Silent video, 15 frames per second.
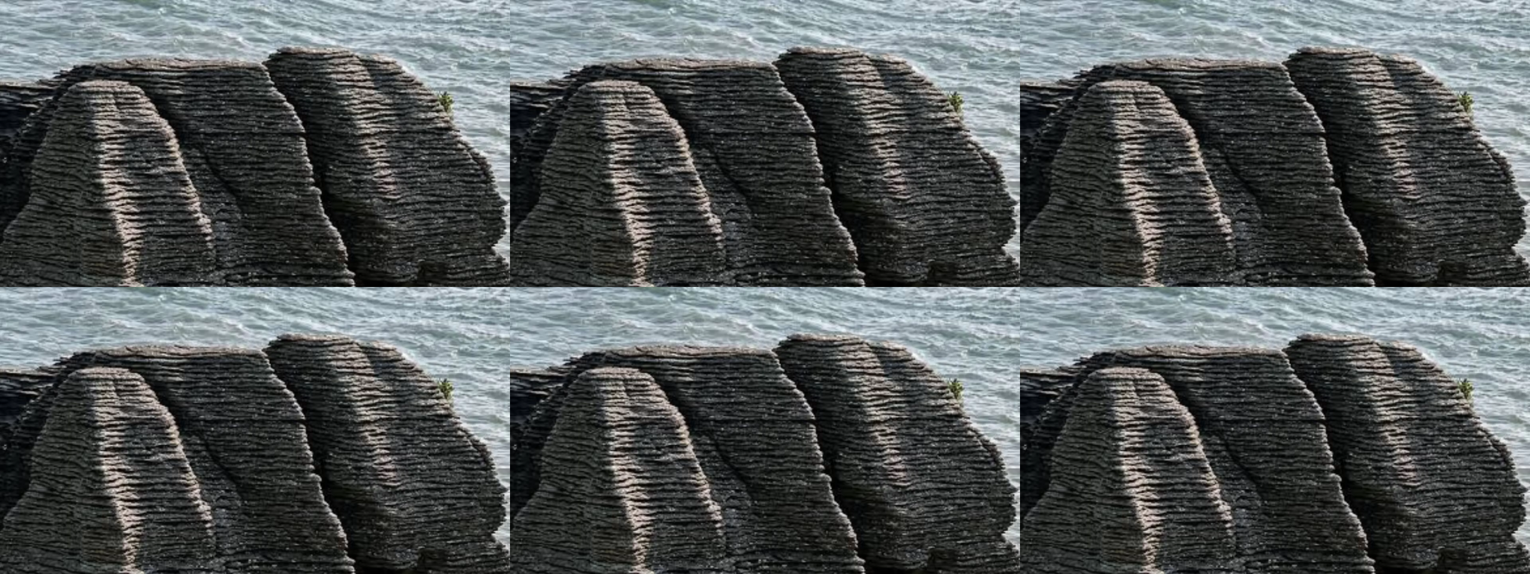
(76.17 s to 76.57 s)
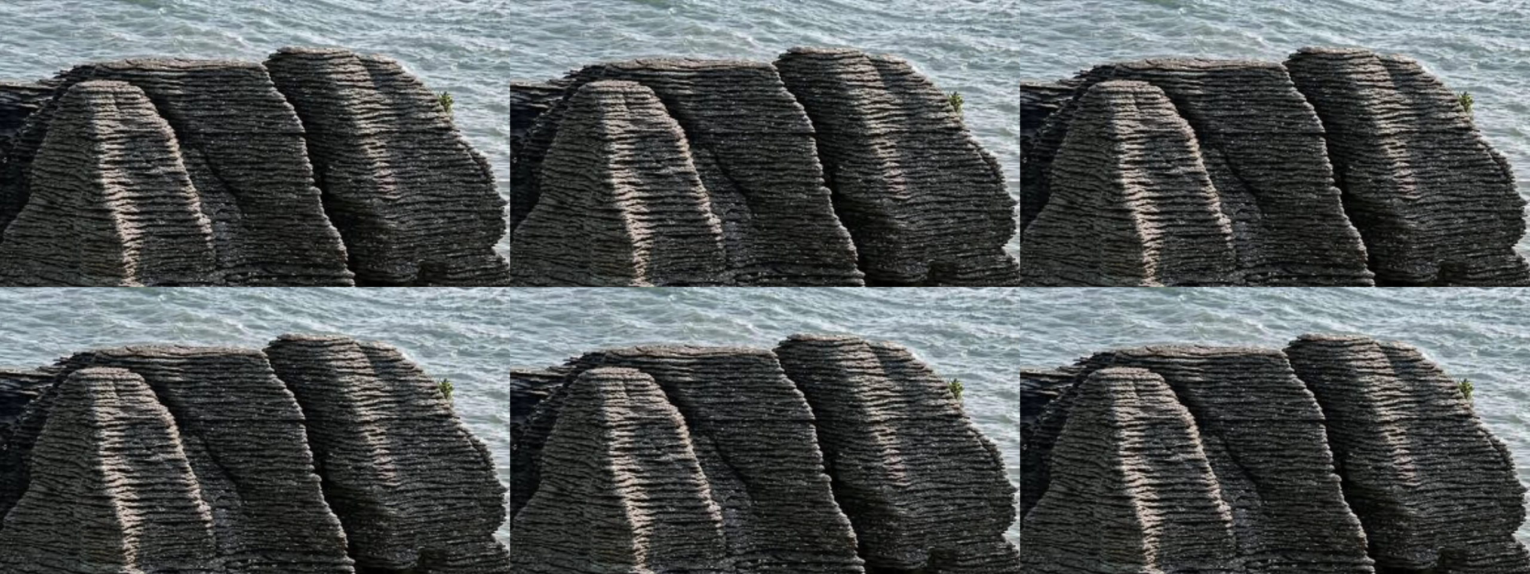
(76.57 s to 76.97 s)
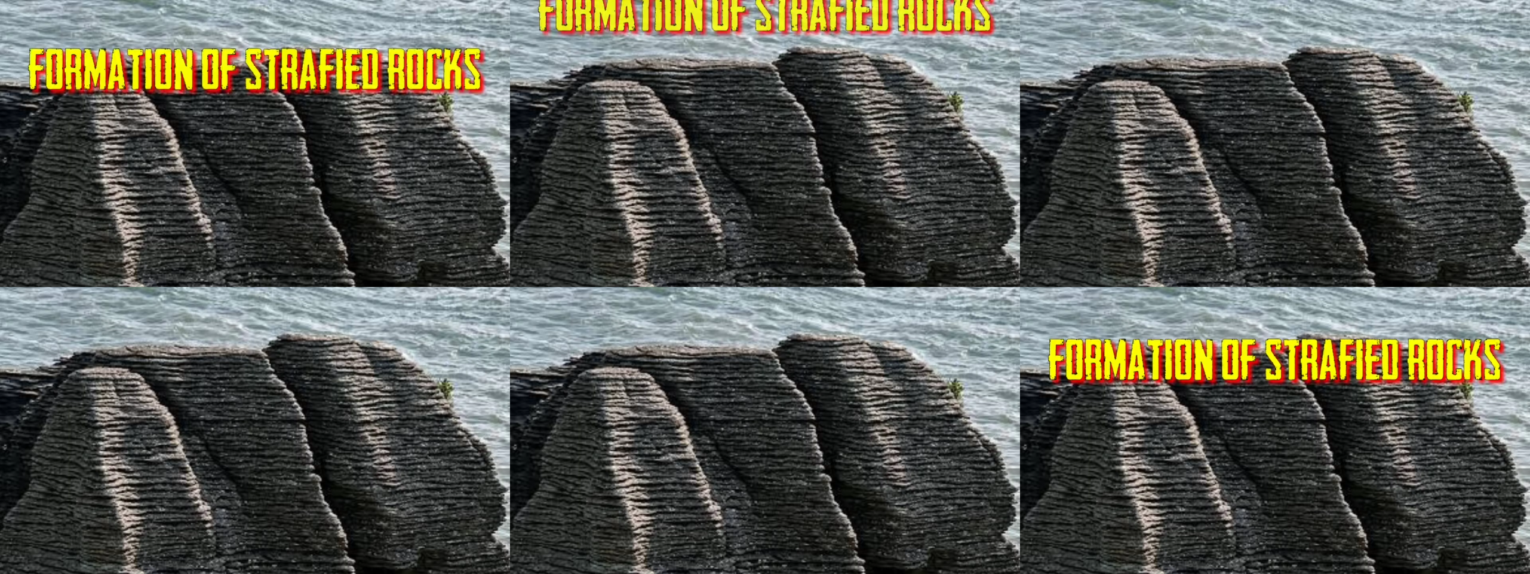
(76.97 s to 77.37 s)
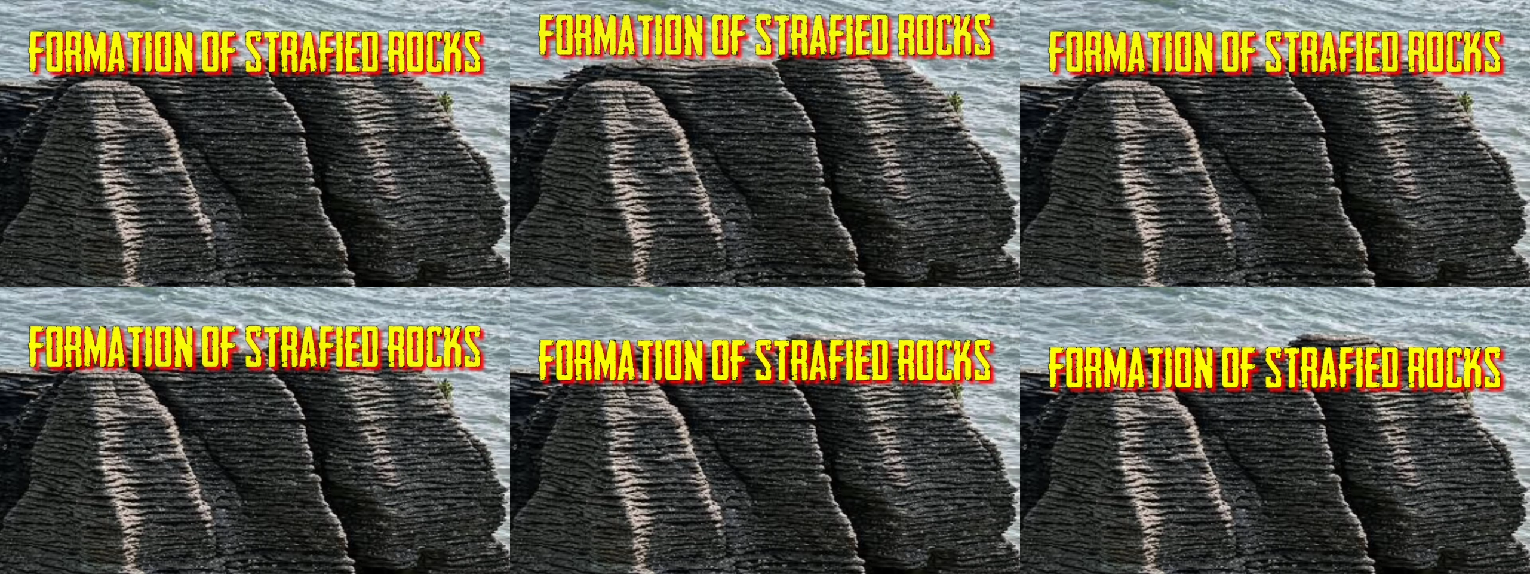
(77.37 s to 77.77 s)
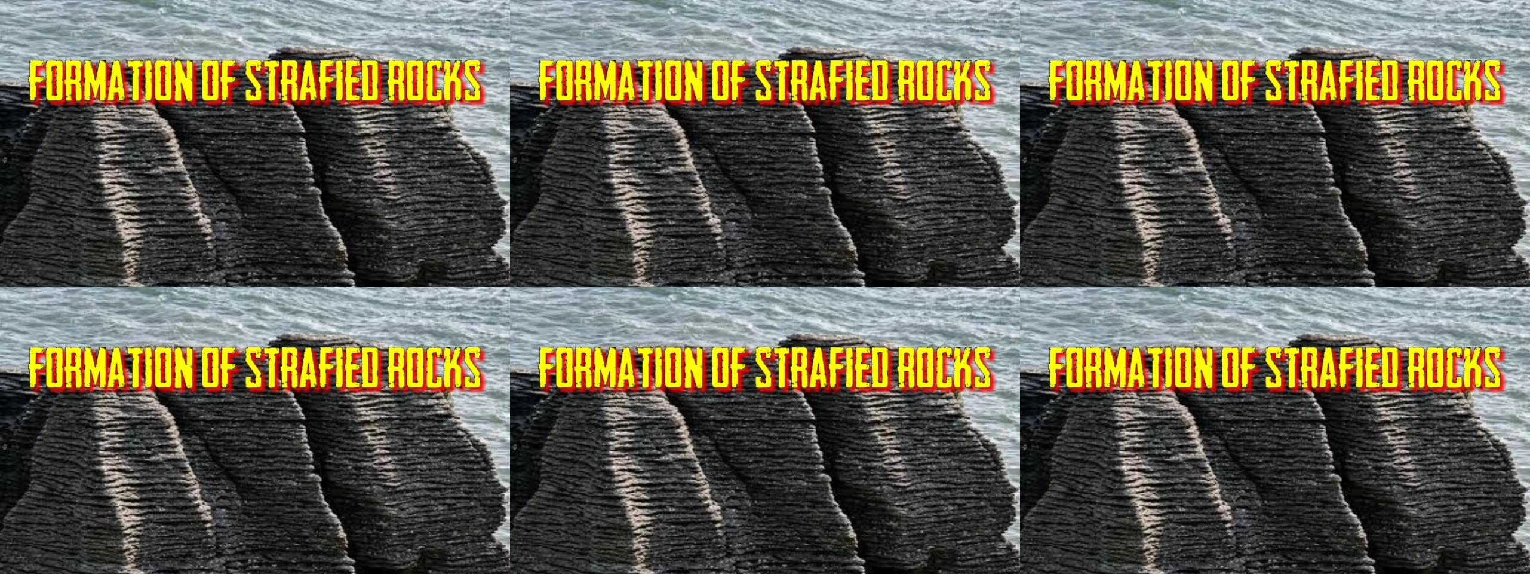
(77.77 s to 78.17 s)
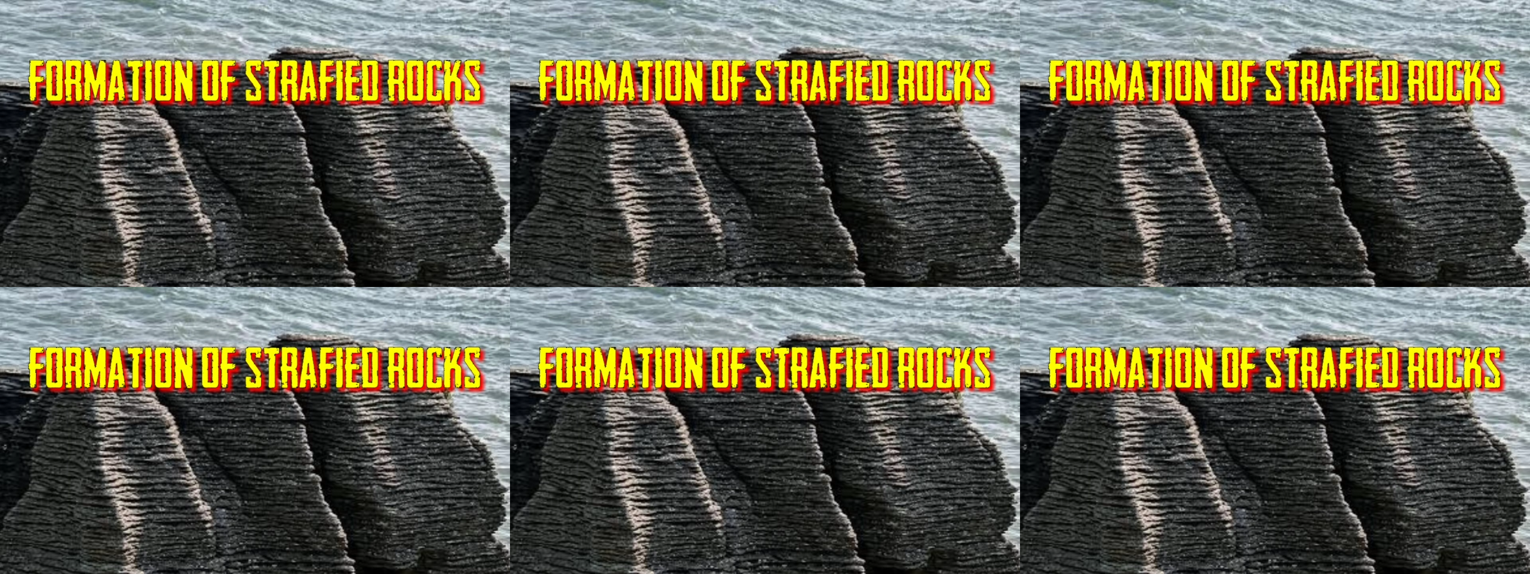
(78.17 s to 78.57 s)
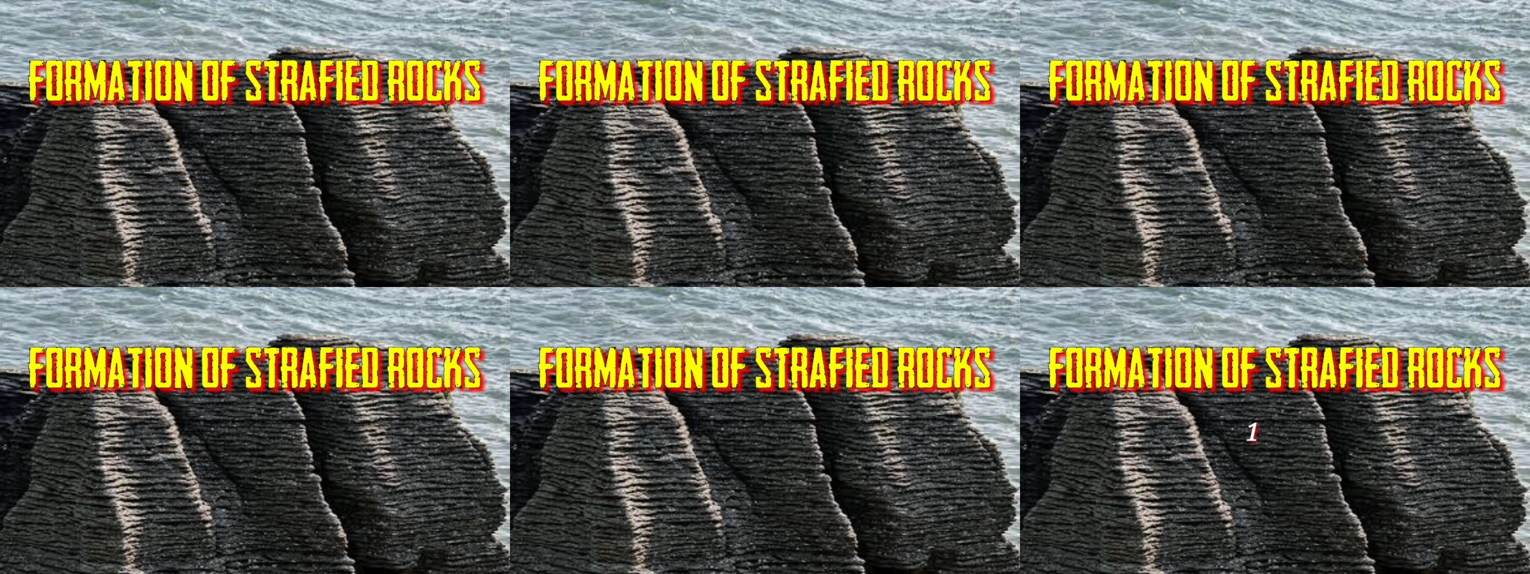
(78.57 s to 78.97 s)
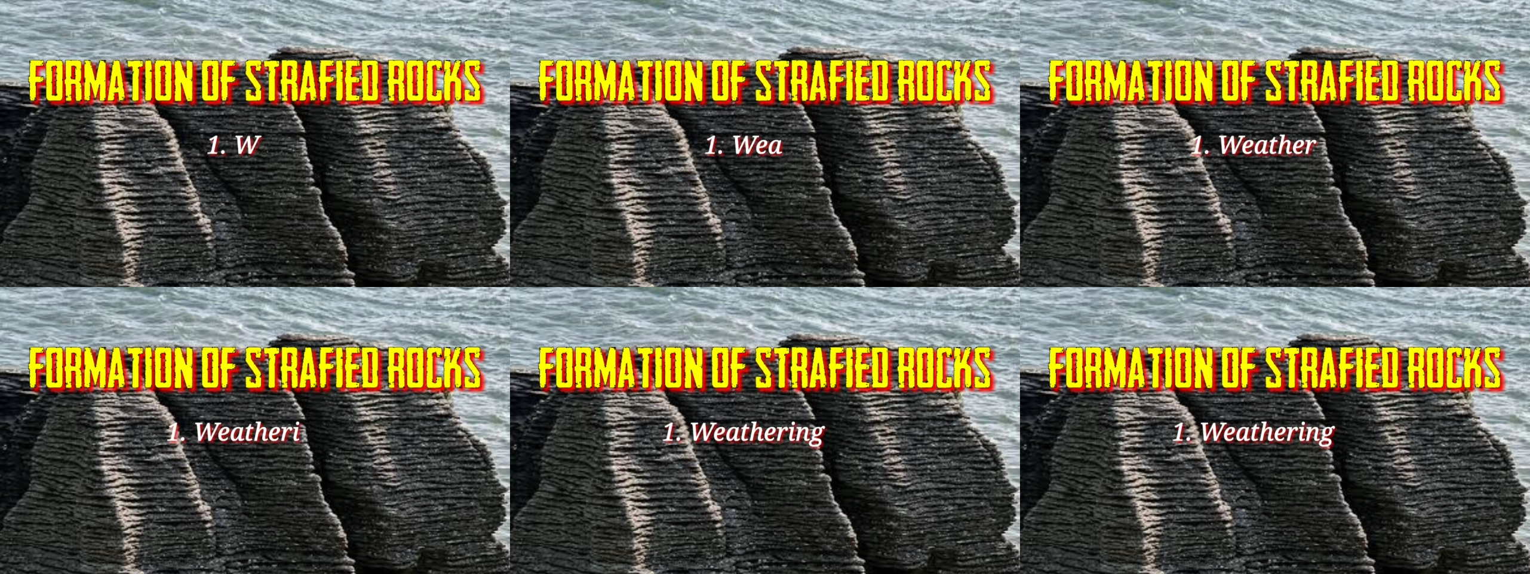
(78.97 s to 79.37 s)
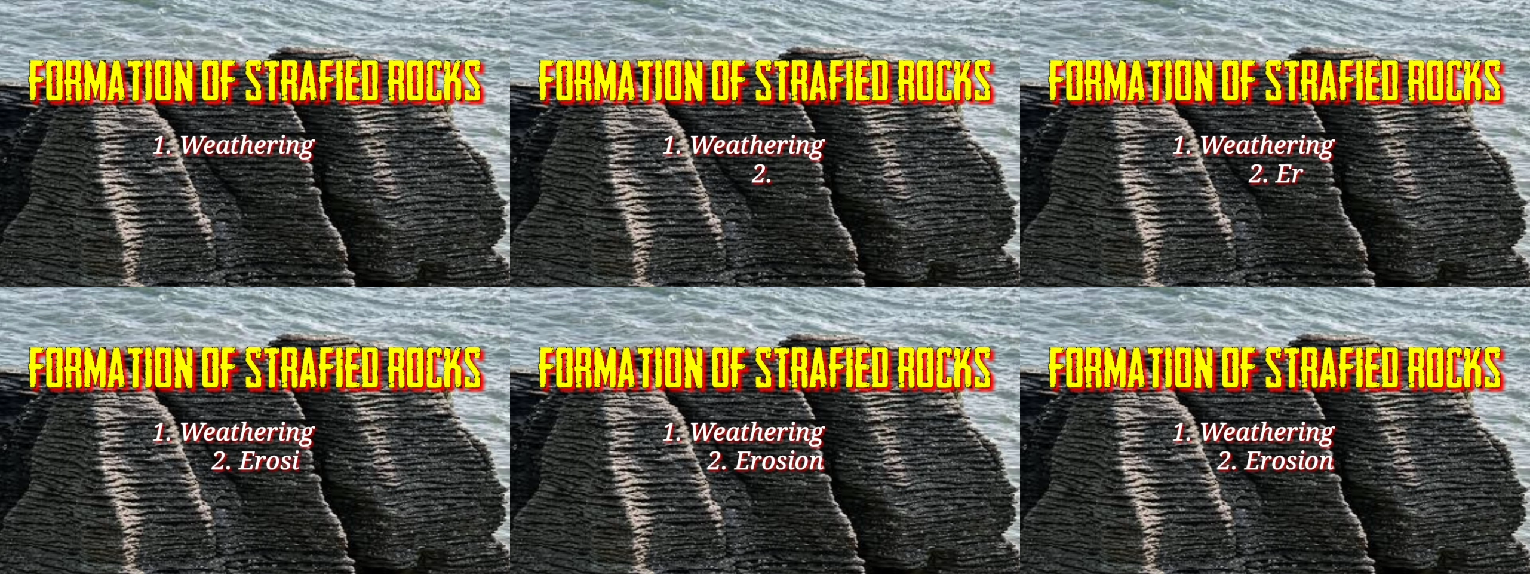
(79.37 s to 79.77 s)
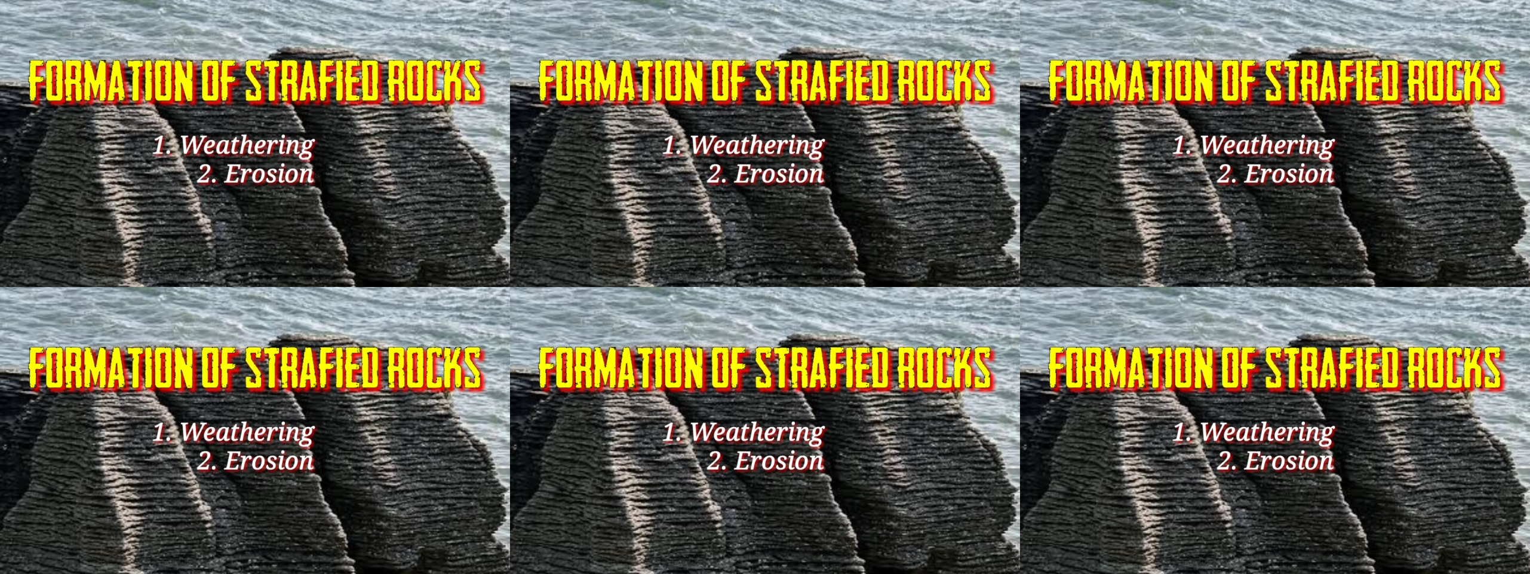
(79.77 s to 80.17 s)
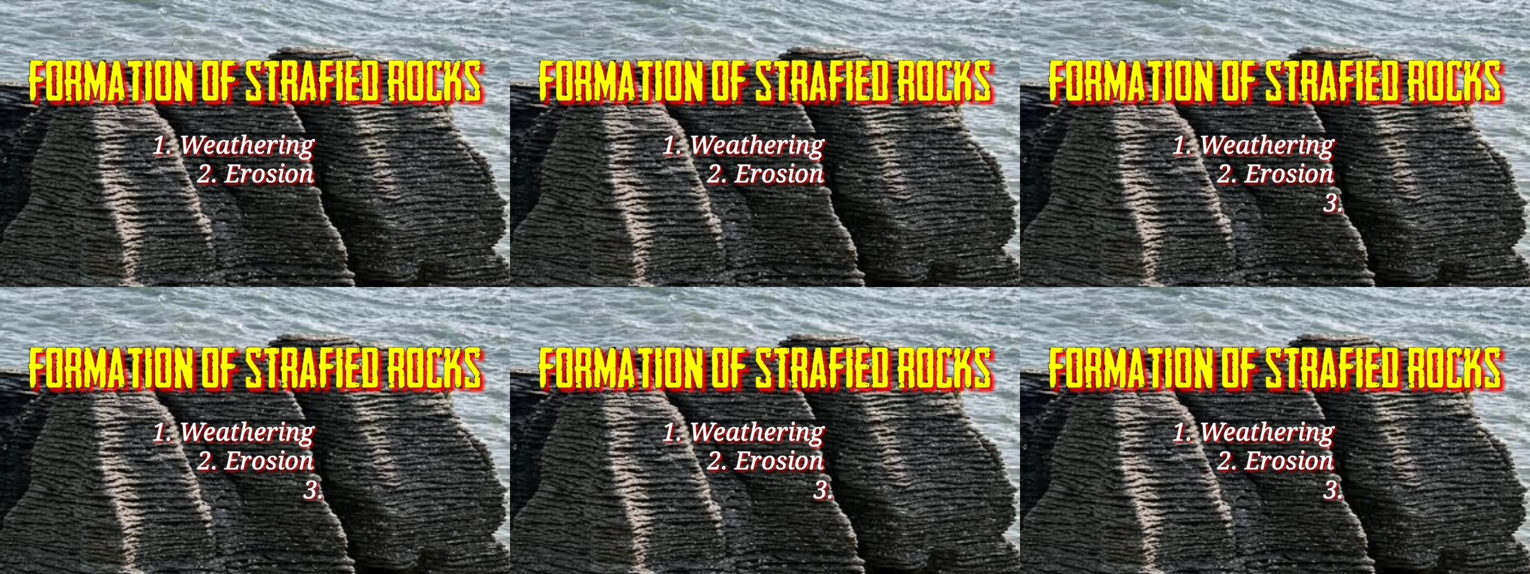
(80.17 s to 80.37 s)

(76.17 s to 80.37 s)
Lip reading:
(no speaker visible)